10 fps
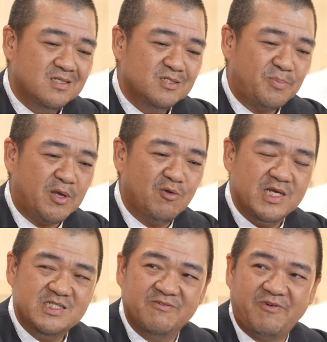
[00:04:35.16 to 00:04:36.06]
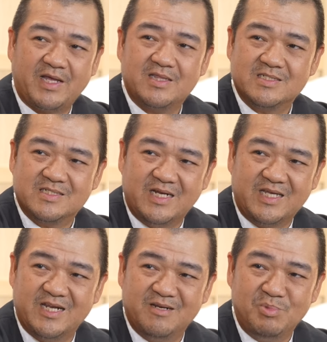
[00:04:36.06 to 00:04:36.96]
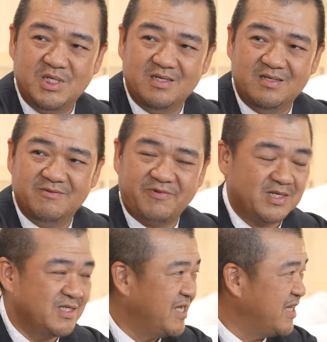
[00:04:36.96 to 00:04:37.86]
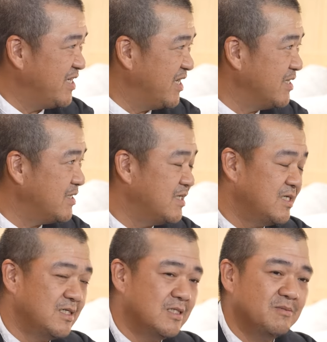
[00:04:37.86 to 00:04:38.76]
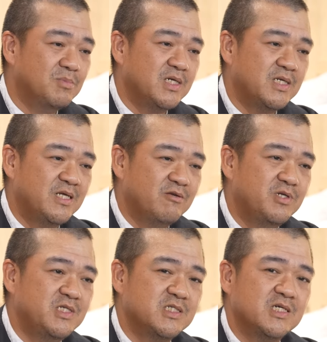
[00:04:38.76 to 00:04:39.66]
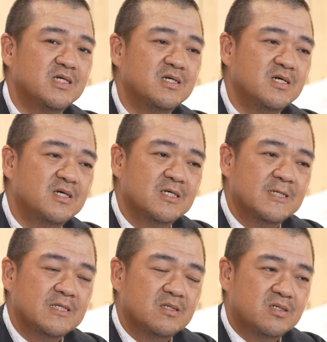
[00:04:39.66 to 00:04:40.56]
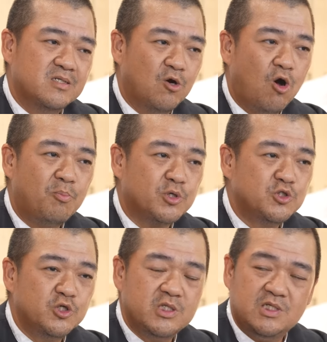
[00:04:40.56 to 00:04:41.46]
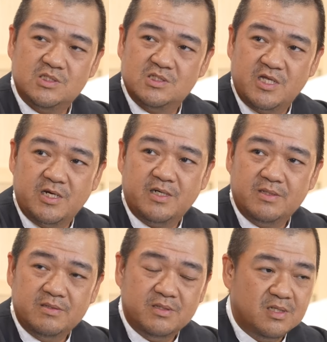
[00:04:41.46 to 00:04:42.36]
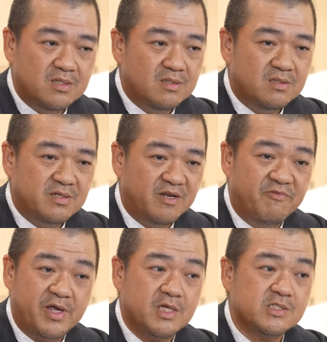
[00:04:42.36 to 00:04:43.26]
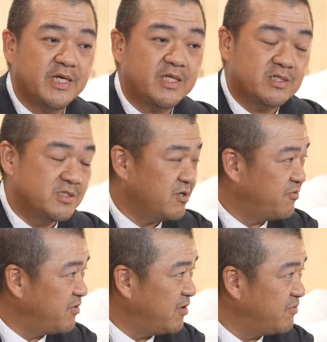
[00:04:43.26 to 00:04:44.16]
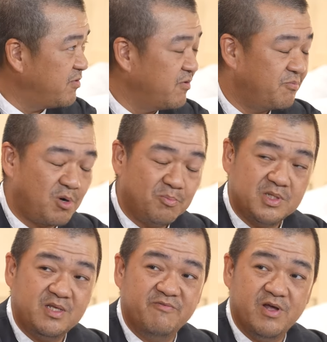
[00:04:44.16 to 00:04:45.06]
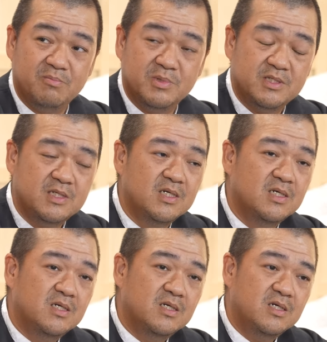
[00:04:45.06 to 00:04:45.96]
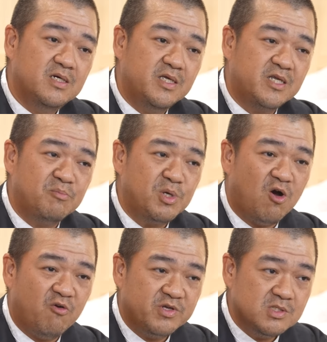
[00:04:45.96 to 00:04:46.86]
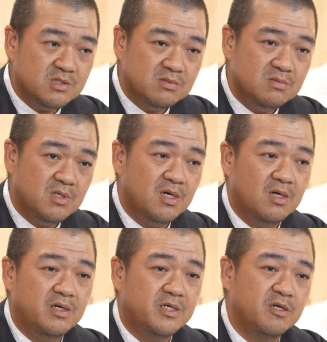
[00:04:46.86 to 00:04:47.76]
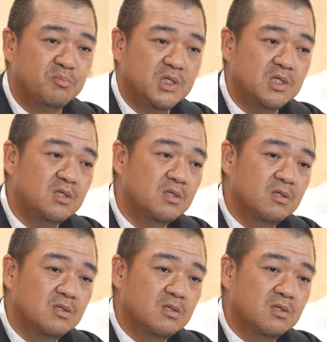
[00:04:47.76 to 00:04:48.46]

speculation factors that can be factored in, yeah. But Indonesia, the opportunities is there in various sectors of property development. It can be office, it can be